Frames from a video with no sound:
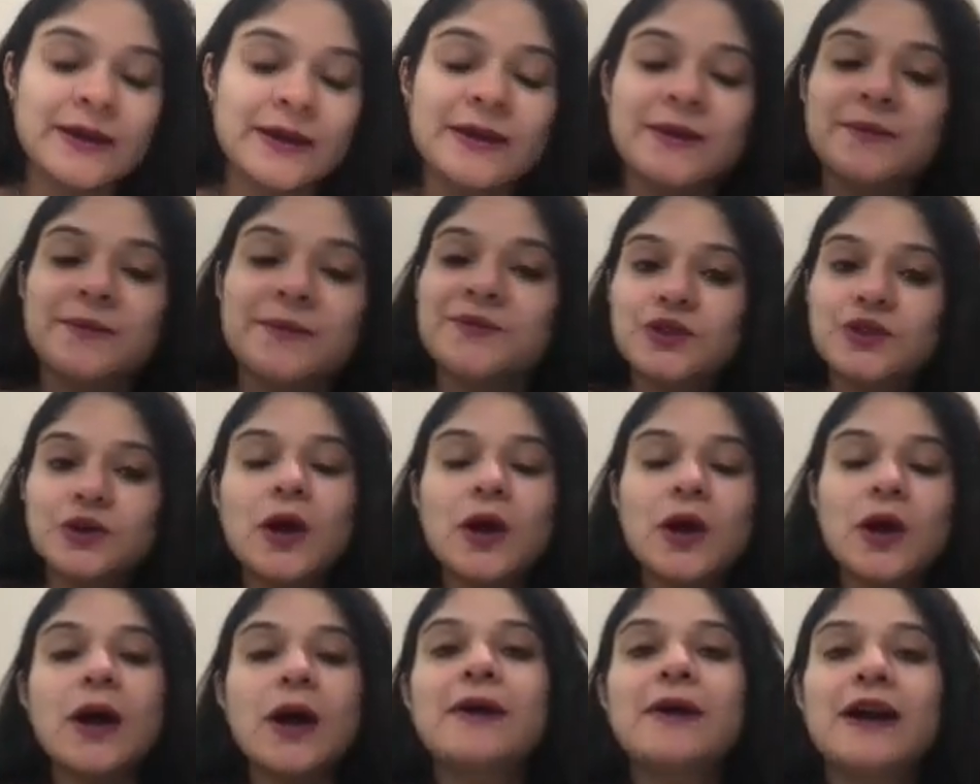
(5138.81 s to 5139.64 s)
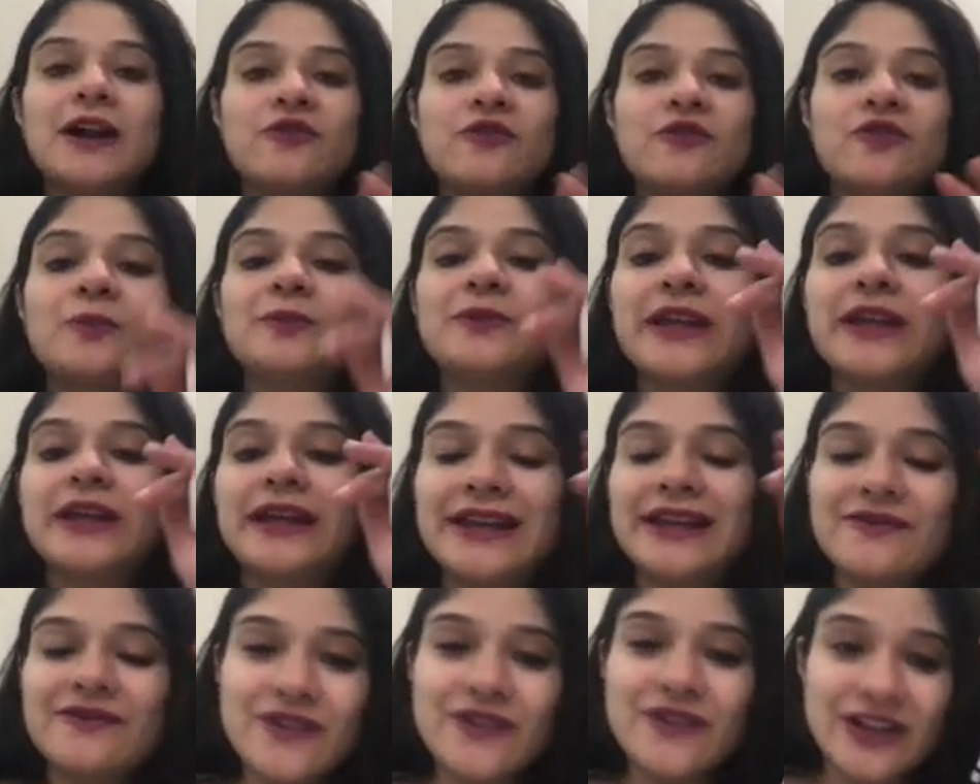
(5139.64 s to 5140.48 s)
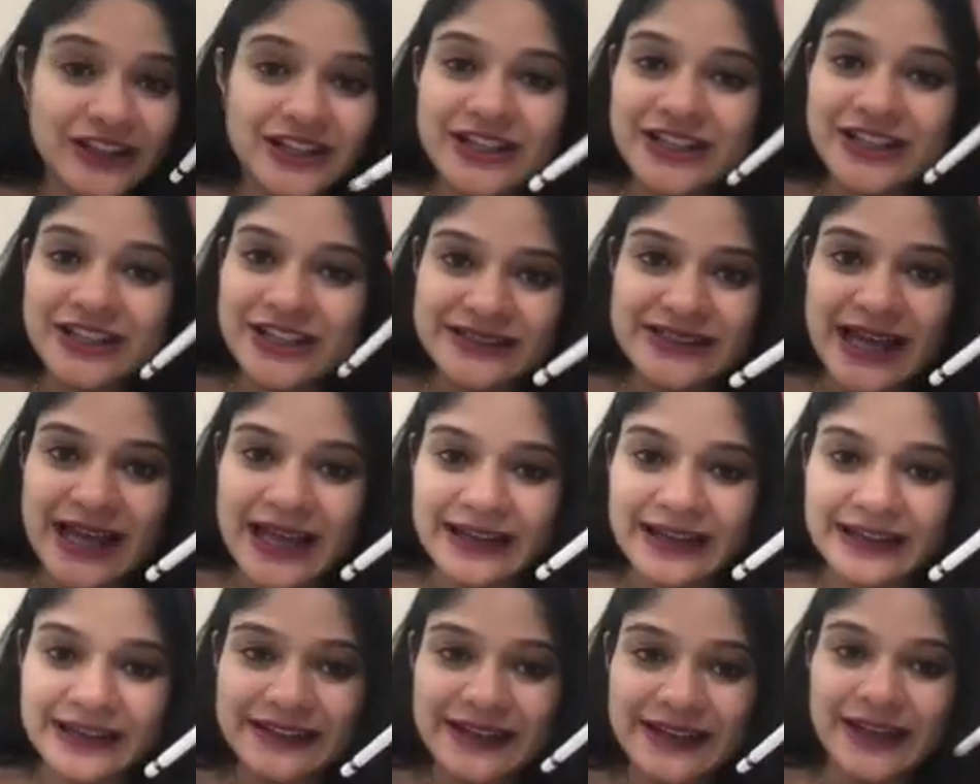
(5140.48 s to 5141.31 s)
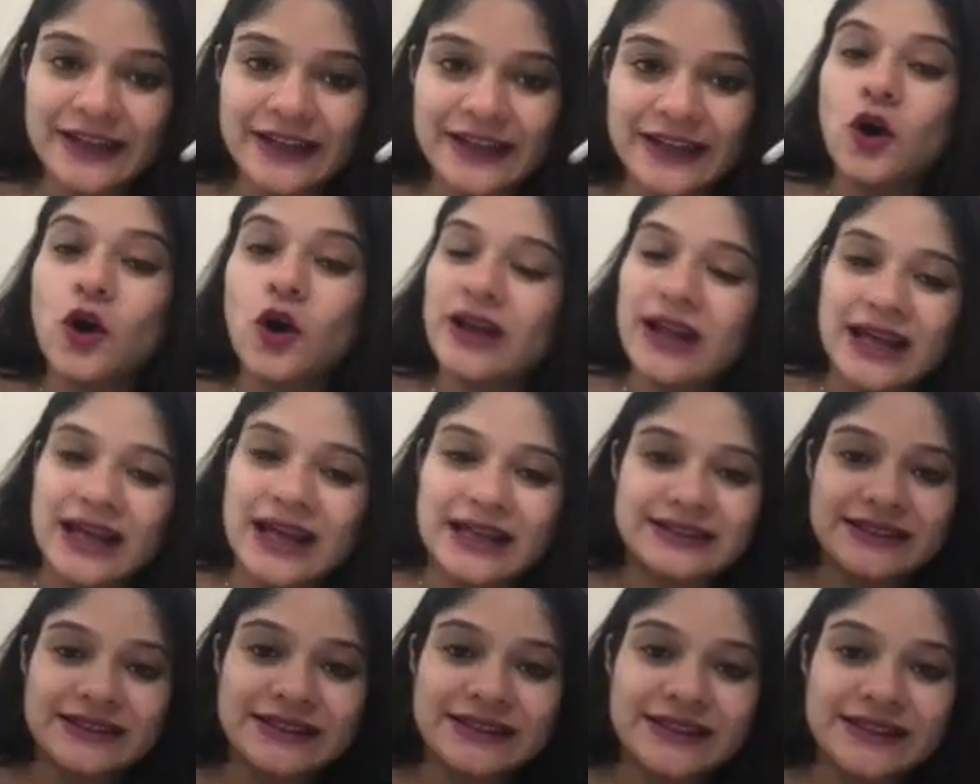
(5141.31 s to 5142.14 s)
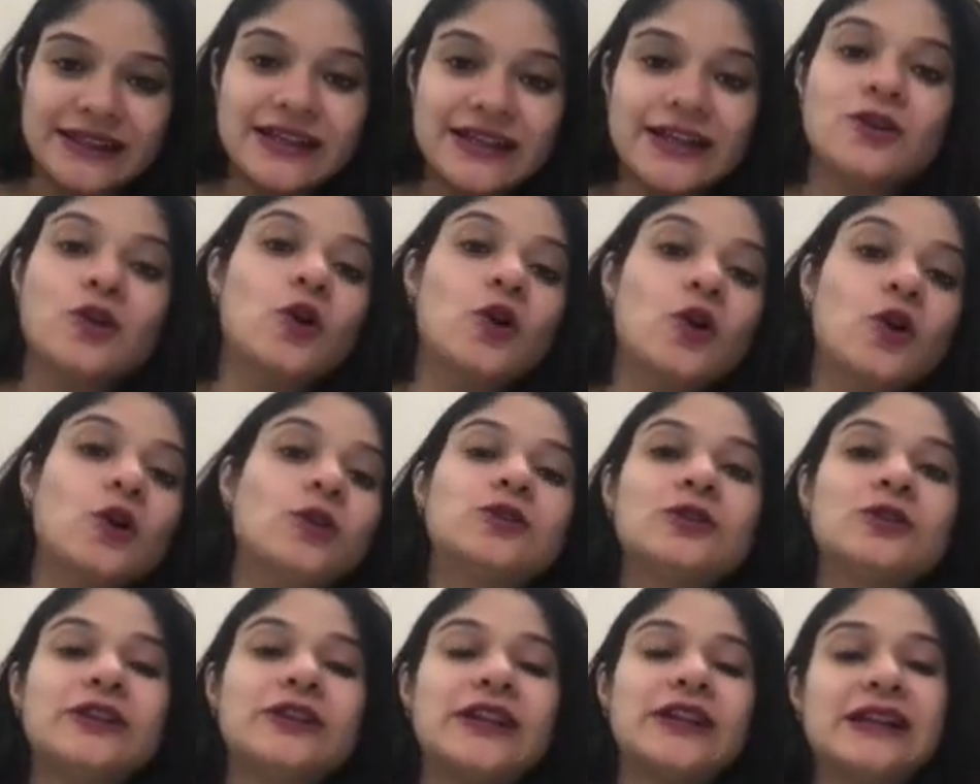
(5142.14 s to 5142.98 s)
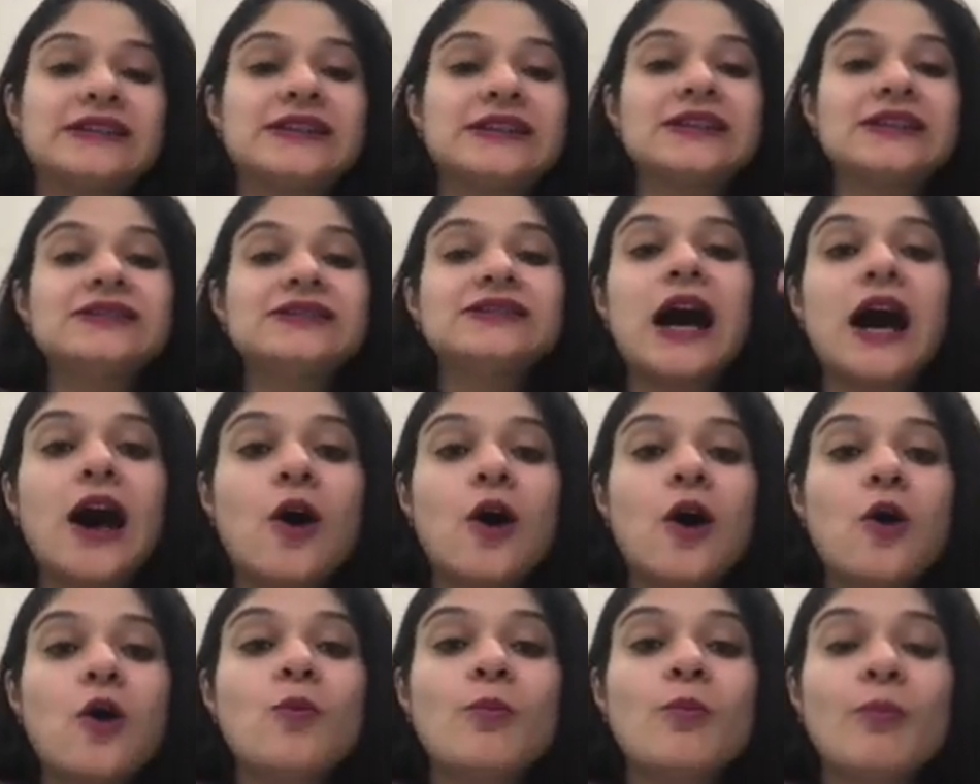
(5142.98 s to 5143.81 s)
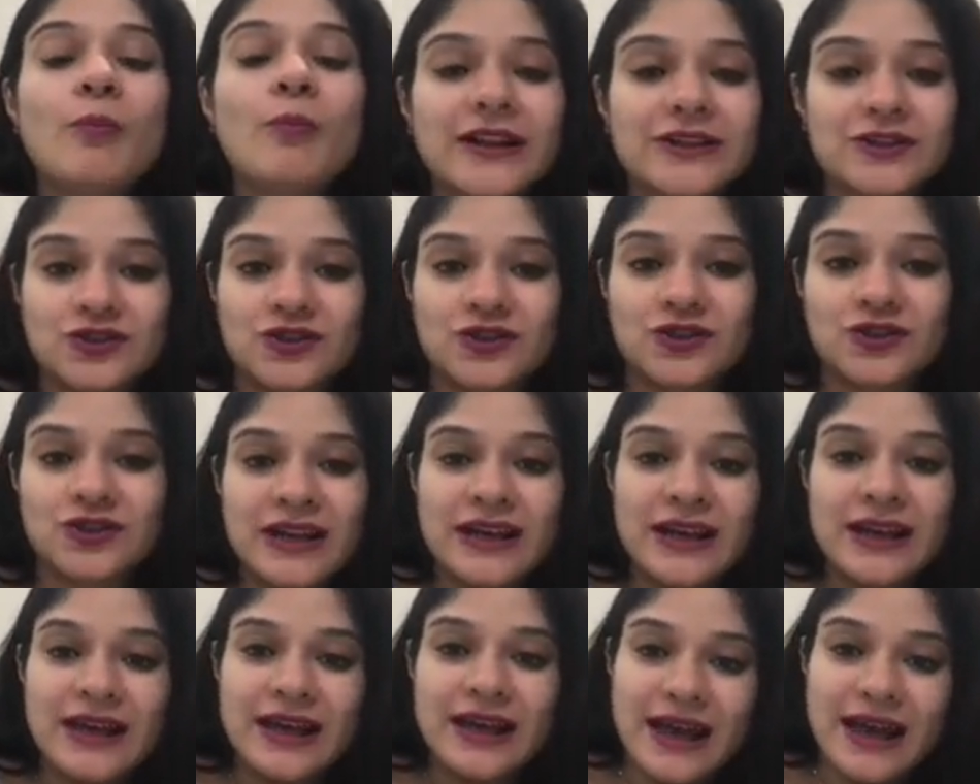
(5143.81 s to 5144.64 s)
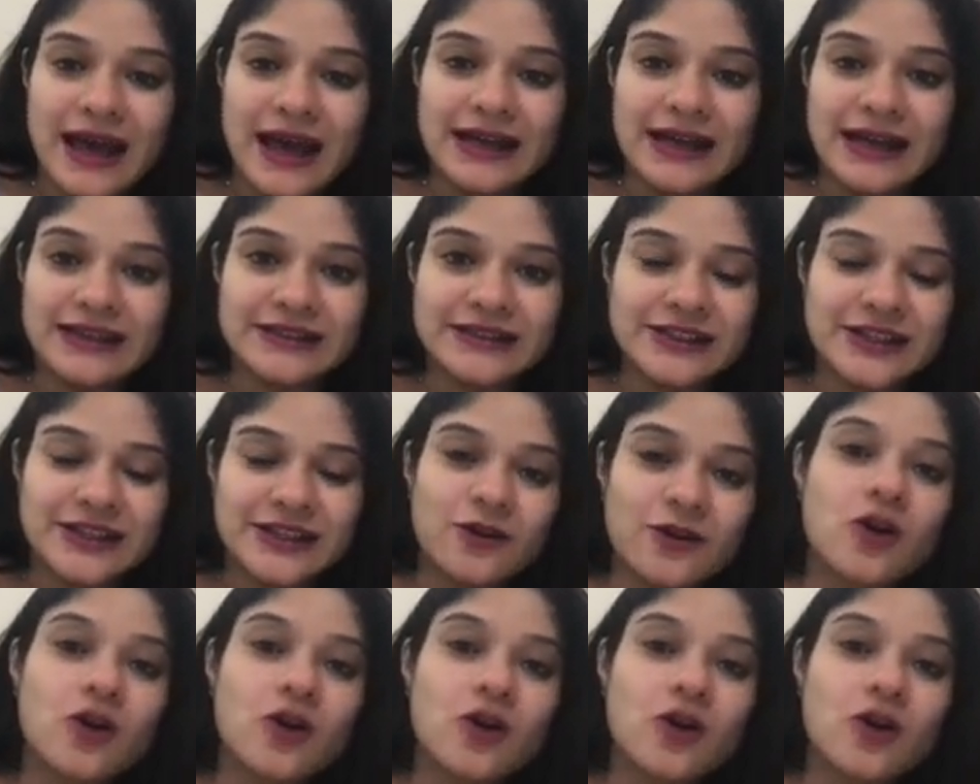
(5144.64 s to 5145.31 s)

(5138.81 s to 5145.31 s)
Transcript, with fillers: So apart from telling whether it is alkaline or acidic, it also tells us how much acidic or